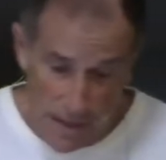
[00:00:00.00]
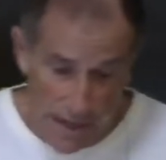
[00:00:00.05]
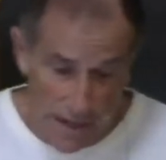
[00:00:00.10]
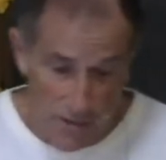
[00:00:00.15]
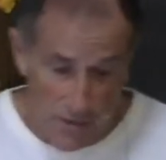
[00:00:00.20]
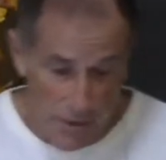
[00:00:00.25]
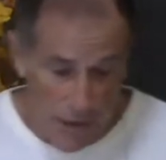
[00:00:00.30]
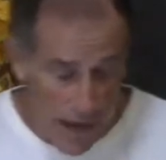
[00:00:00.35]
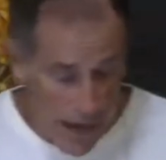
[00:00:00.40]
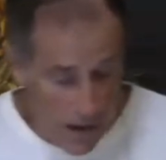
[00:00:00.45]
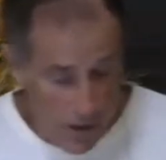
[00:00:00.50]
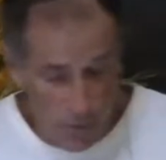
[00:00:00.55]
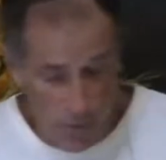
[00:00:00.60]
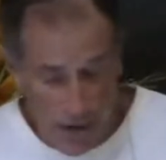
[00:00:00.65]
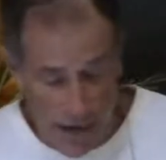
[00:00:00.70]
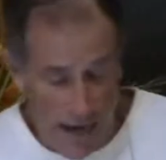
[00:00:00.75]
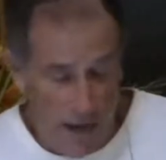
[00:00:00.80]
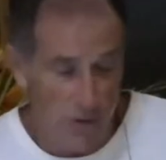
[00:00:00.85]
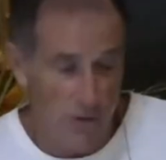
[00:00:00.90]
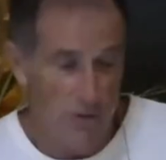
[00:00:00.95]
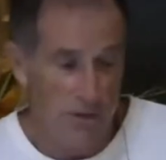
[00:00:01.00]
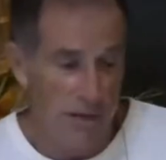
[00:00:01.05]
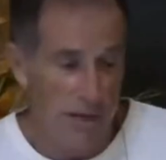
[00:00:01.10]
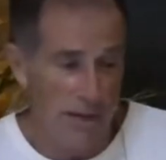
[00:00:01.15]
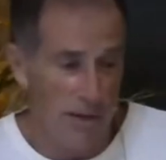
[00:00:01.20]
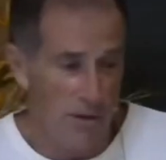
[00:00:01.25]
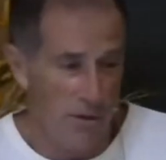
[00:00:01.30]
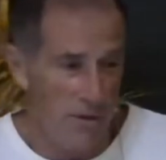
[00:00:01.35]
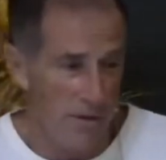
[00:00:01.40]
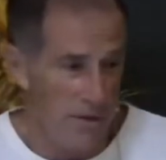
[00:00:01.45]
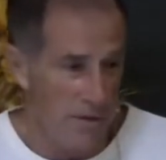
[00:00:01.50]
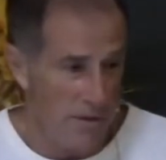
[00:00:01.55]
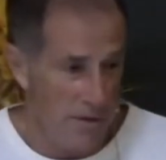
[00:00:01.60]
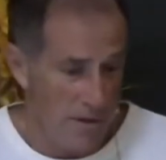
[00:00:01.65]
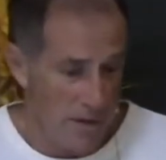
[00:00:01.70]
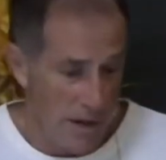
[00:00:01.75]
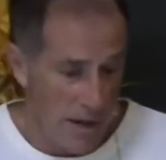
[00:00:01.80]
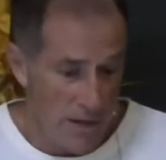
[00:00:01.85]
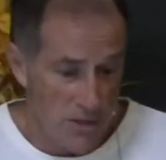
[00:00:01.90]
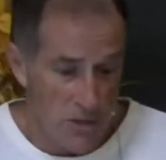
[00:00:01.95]
I don't know. How could I know that?
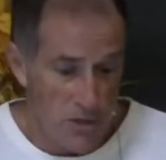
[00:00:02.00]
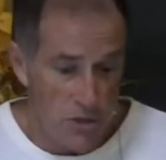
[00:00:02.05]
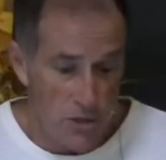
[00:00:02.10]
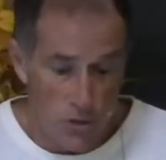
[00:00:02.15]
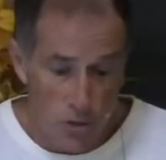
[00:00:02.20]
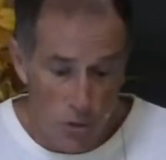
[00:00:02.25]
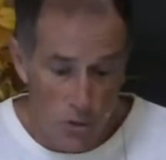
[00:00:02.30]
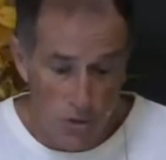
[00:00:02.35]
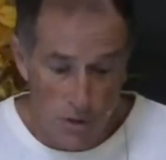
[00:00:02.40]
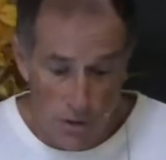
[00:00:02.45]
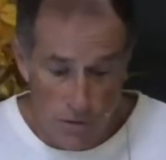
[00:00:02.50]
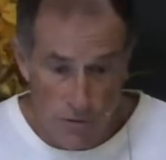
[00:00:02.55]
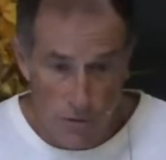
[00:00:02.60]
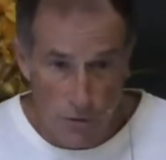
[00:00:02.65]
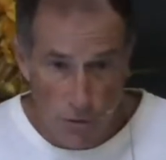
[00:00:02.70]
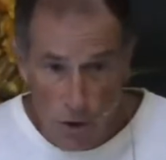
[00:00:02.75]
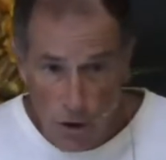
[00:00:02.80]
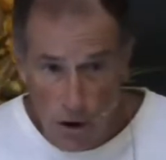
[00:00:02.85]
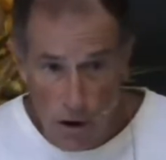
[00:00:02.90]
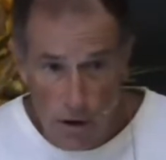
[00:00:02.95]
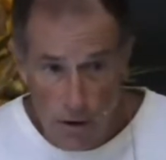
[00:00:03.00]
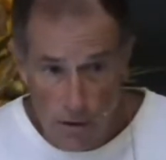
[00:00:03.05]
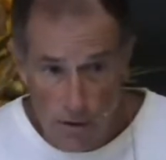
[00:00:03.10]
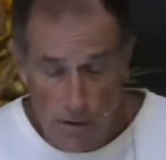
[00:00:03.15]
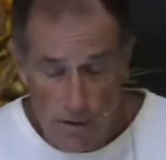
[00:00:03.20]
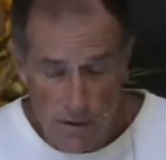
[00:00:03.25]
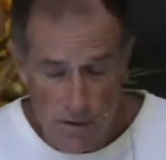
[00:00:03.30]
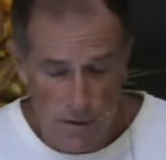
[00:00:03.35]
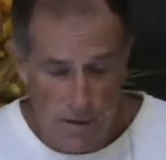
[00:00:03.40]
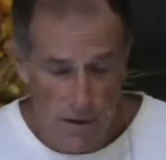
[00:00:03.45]
I just know that if you are,